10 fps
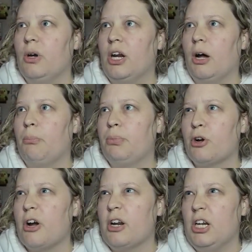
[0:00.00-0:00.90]
and I'll blur
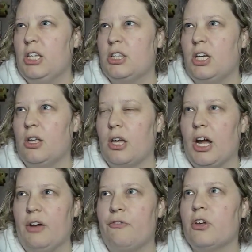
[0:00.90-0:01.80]
out anything that
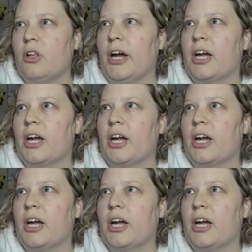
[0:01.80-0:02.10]
I feel like